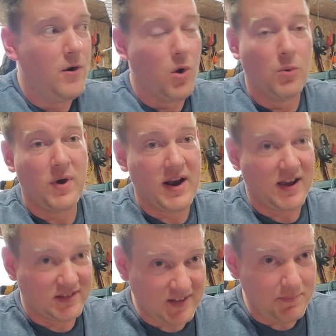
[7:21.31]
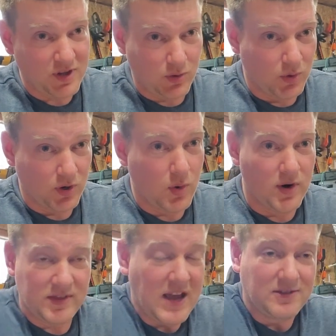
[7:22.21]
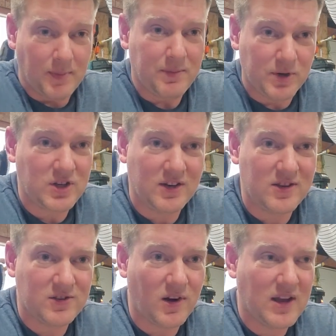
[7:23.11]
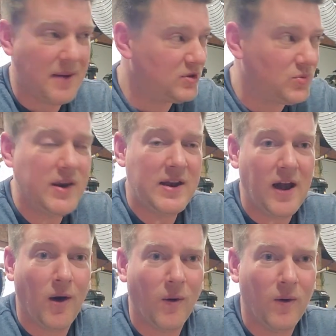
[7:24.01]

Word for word: or when I accepted the work order, that's my projected start time is right now.